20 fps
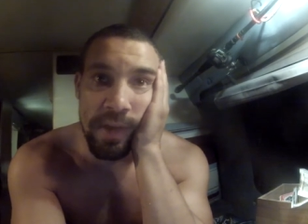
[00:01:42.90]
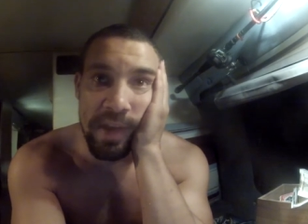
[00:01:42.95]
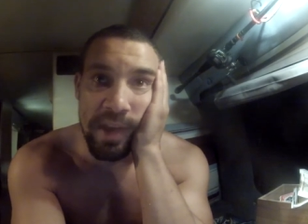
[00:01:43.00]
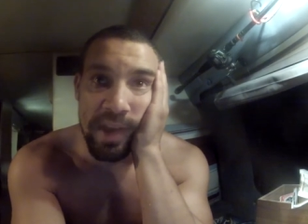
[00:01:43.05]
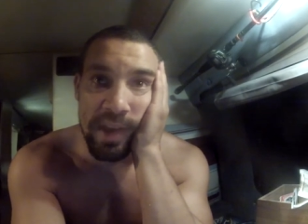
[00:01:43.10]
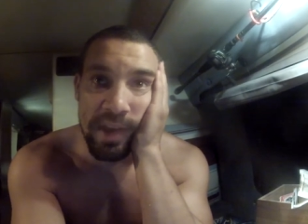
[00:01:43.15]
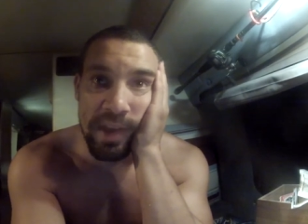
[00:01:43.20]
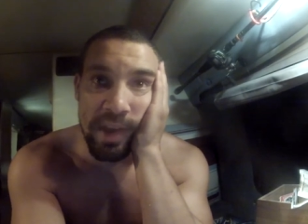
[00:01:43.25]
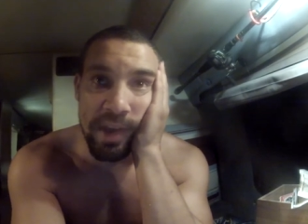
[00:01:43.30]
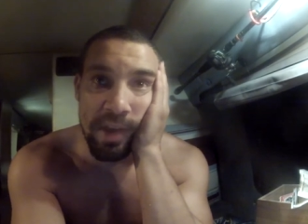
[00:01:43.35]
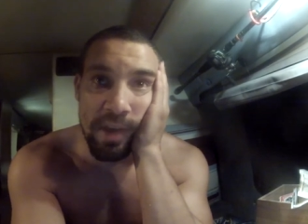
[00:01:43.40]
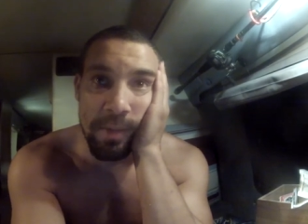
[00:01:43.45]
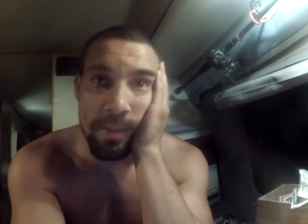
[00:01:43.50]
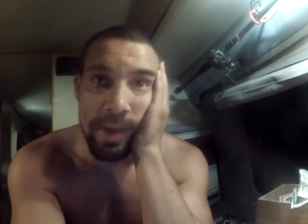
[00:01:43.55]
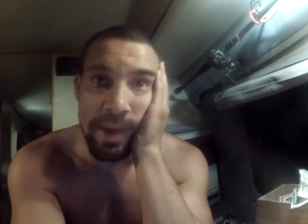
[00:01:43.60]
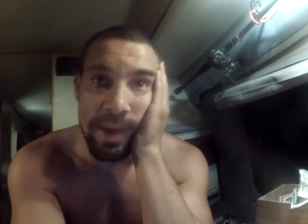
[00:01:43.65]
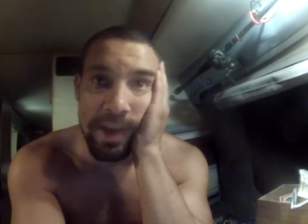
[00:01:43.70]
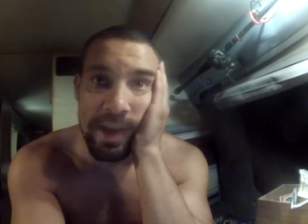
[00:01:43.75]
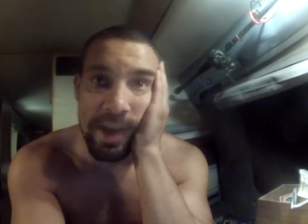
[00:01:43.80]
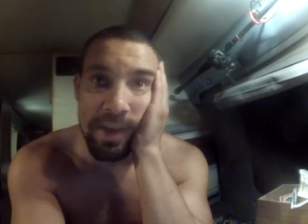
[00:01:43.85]
and now I'm
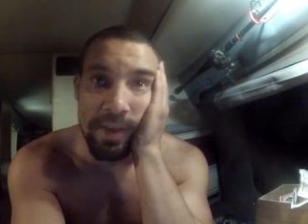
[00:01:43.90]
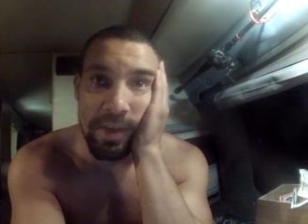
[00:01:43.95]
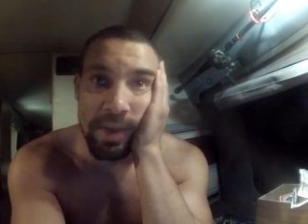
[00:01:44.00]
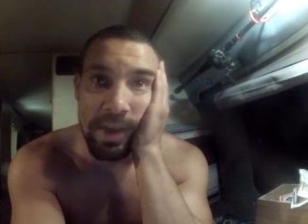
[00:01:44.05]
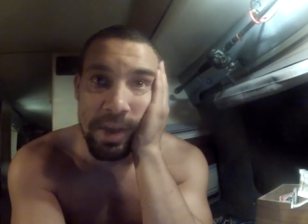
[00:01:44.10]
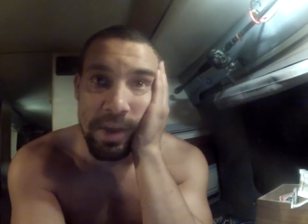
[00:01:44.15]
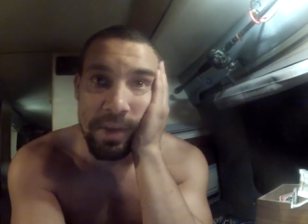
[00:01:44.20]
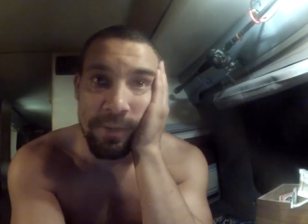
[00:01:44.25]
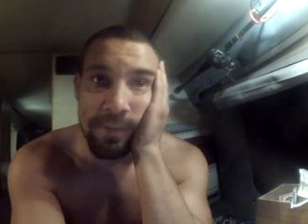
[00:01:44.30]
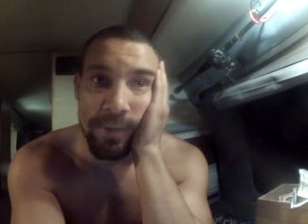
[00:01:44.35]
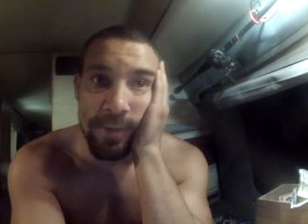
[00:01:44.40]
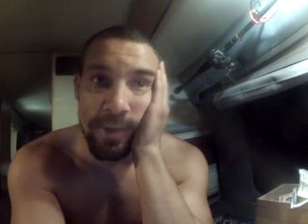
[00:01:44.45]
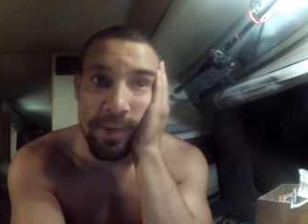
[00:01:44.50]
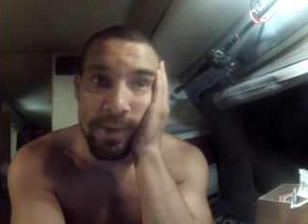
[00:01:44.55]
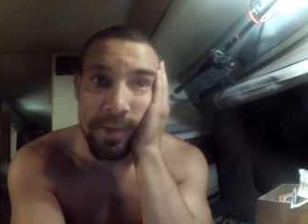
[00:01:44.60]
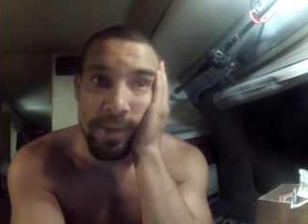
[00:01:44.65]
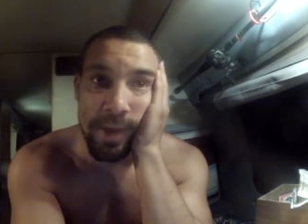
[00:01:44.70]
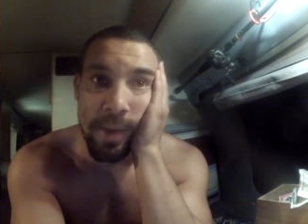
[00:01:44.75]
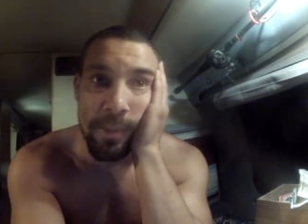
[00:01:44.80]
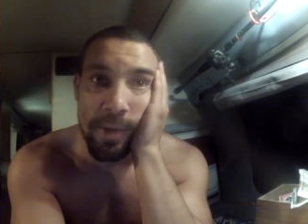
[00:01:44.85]
hanging out here
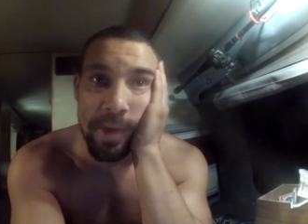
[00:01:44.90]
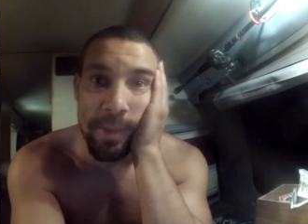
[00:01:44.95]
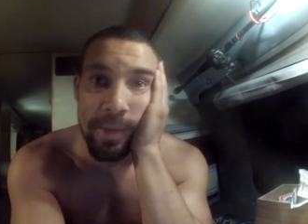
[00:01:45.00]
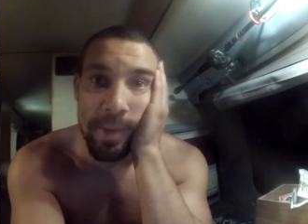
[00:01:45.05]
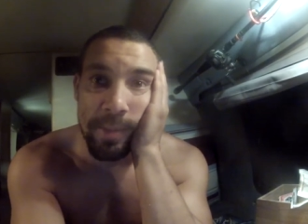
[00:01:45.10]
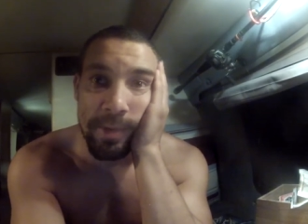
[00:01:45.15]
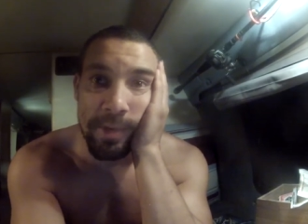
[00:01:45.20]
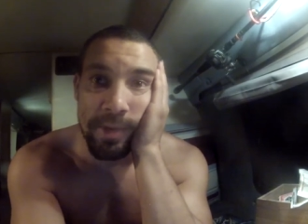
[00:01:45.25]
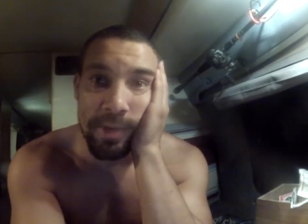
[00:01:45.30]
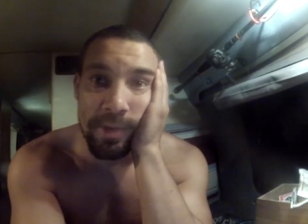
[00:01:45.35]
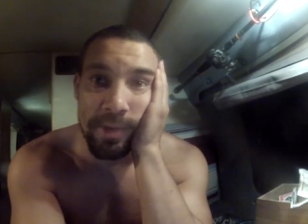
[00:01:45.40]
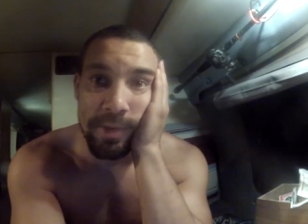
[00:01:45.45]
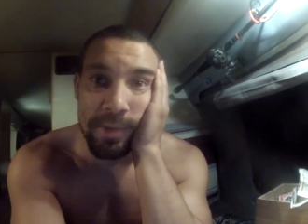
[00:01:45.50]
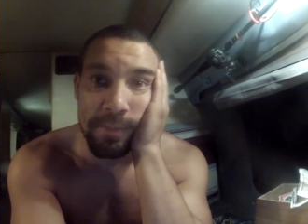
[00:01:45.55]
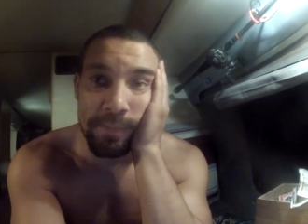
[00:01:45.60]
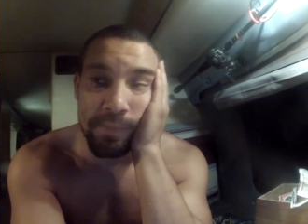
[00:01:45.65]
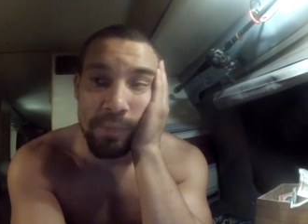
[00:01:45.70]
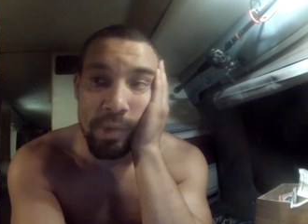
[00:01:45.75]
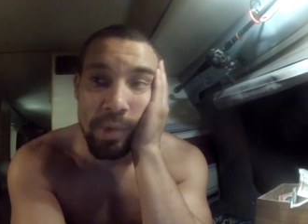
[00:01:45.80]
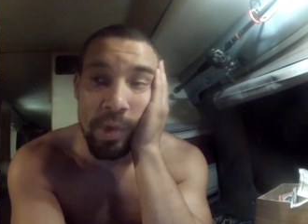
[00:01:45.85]
for I'll probably be up another
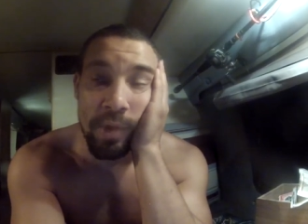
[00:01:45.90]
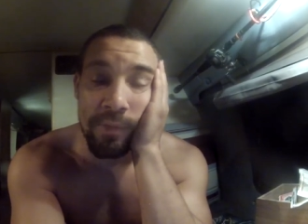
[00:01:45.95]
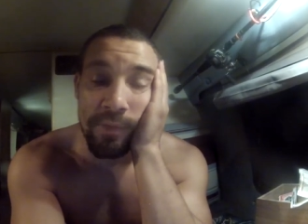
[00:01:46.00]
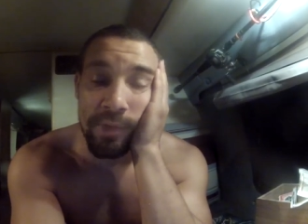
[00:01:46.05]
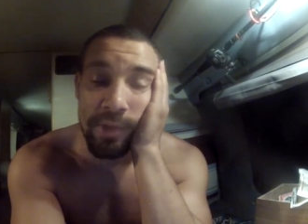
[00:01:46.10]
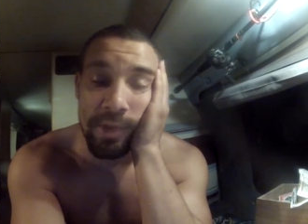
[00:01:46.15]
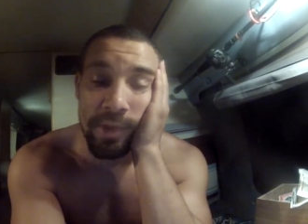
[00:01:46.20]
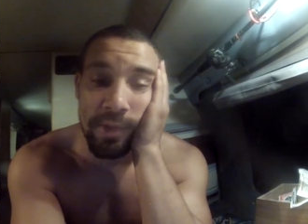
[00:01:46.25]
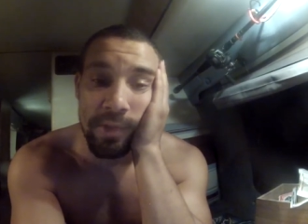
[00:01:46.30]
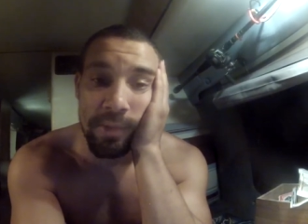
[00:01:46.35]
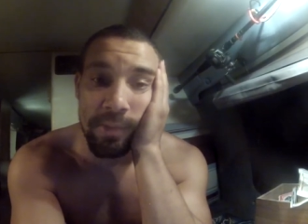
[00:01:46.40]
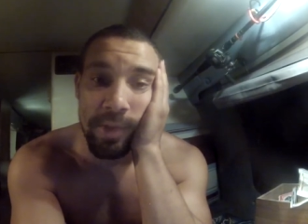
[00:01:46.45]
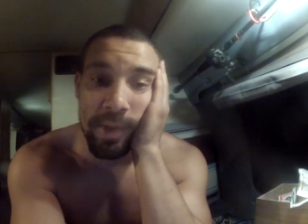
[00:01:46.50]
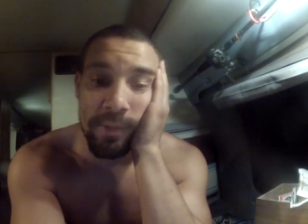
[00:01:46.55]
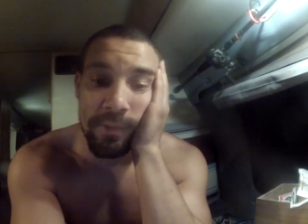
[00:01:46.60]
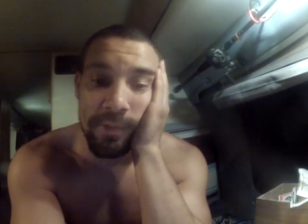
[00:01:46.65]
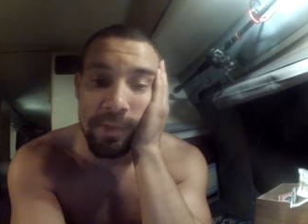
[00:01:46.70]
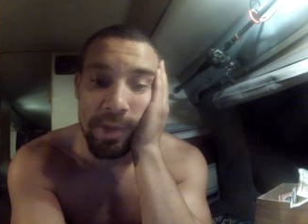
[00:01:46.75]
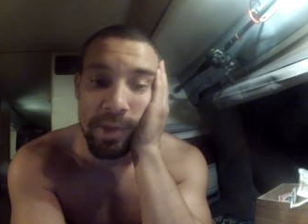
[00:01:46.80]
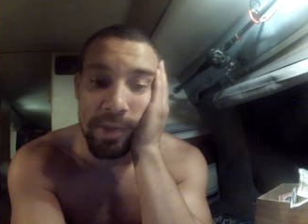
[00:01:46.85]
well, hopefully I'll only be
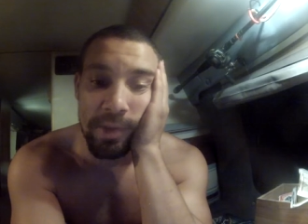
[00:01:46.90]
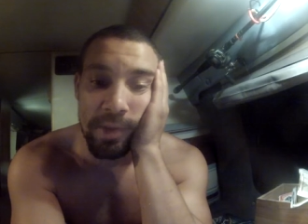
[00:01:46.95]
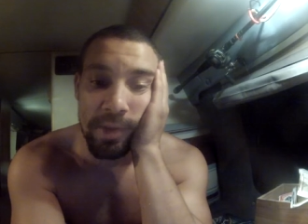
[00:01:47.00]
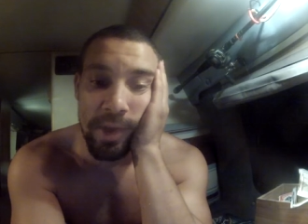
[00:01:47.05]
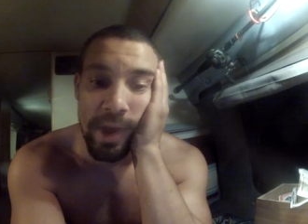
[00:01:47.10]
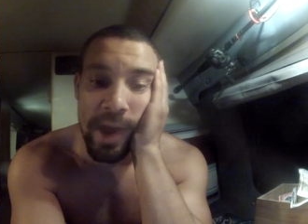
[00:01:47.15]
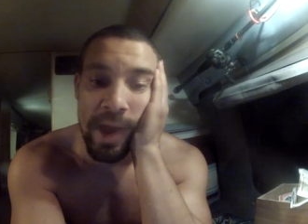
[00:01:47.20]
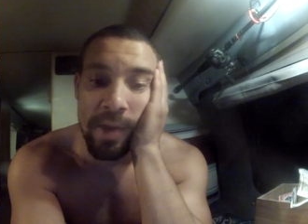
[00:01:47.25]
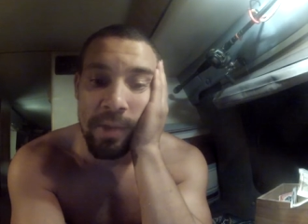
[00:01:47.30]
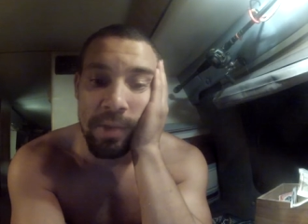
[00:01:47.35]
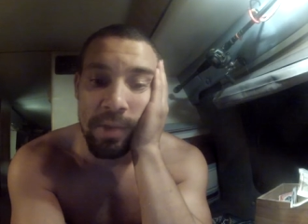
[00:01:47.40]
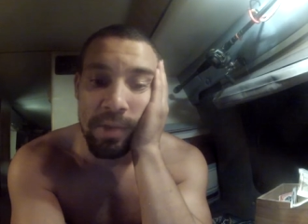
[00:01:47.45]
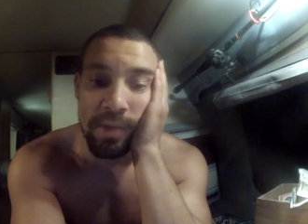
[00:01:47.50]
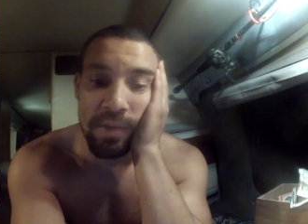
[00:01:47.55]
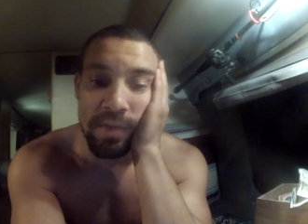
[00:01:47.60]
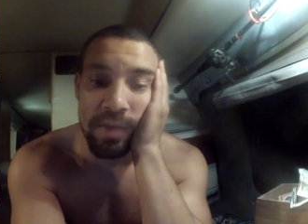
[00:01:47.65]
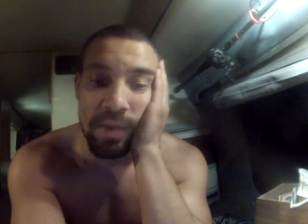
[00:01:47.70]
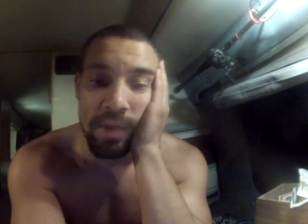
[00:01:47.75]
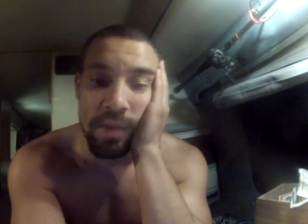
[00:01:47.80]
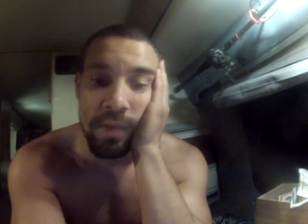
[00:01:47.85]
up for another hour or
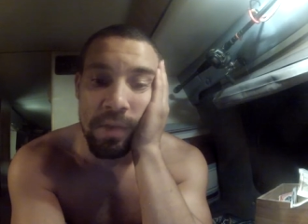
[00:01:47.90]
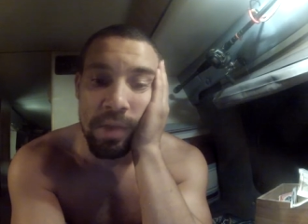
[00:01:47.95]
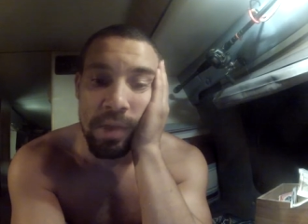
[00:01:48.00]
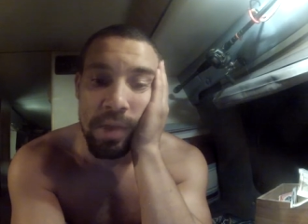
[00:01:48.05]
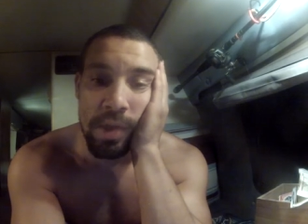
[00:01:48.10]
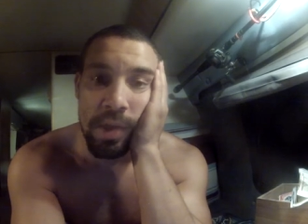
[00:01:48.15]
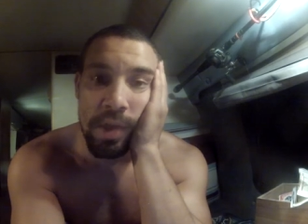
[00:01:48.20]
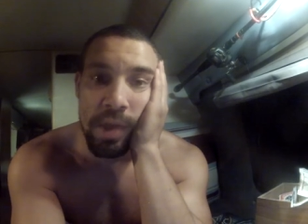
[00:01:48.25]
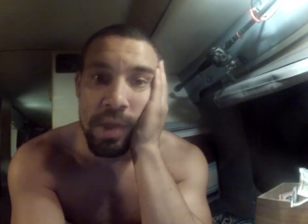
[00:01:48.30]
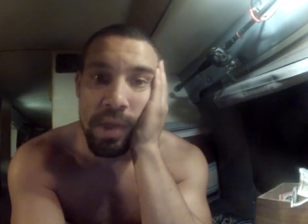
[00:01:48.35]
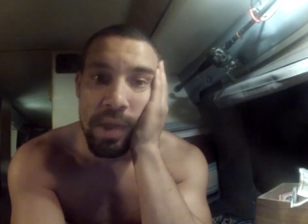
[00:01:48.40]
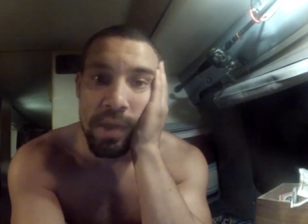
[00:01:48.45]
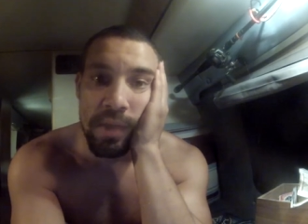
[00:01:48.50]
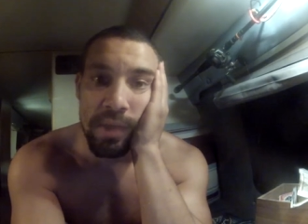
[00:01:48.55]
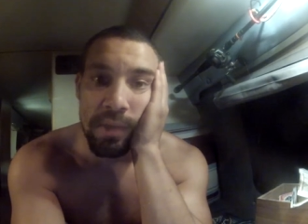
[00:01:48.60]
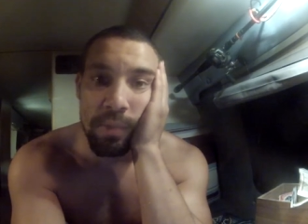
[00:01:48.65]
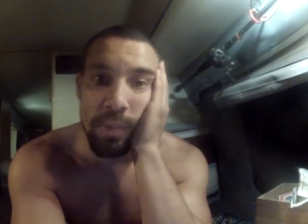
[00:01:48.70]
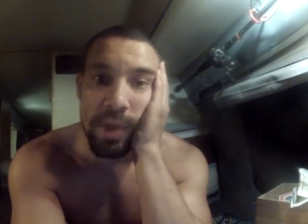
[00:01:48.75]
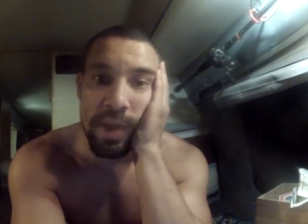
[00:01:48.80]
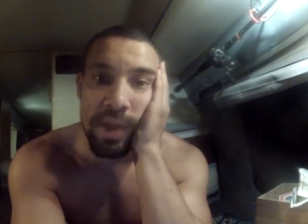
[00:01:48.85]
so, and
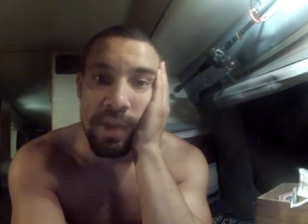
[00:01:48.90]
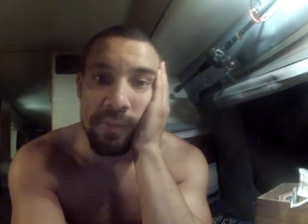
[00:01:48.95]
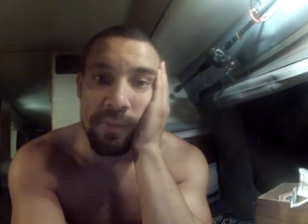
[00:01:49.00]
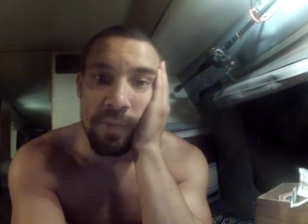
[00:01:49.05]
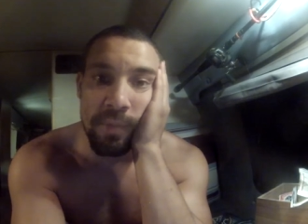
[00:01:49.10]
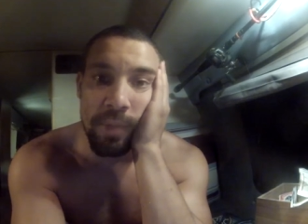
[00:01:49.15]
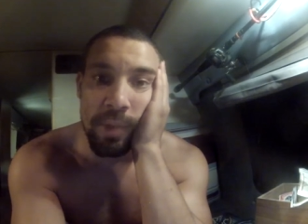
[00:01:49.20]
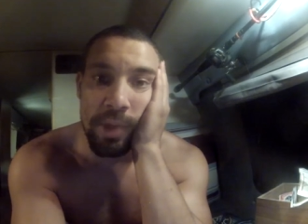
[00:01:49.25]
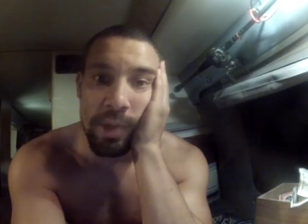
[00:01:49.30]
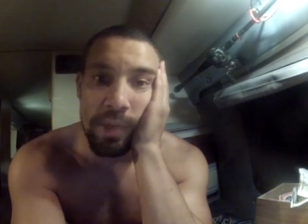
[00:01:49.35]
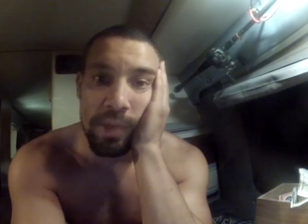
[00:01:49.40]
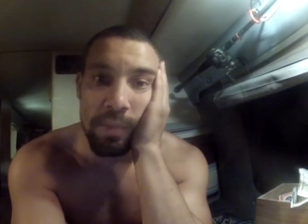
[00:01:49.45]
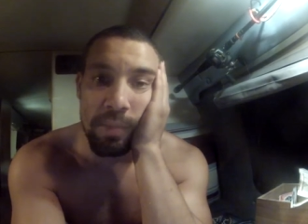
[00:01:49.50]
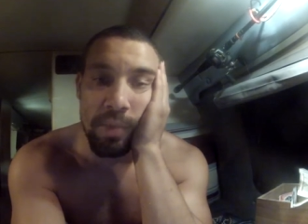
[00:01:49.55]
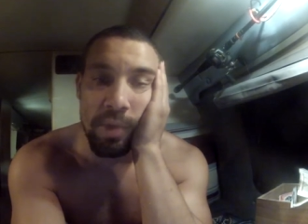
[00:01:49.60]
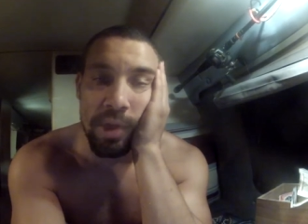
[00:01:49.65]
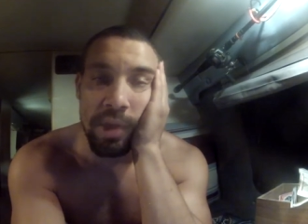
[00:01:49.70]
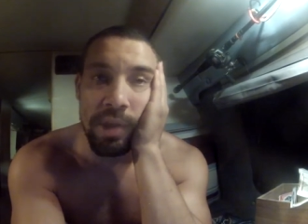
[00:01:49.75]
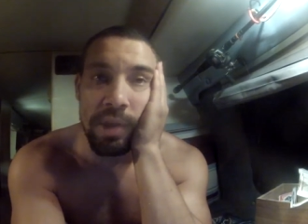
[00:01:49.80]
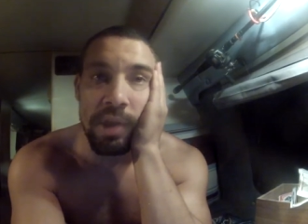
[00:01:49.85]
then wake up for work in the
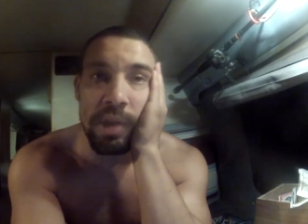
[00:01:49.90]
morning.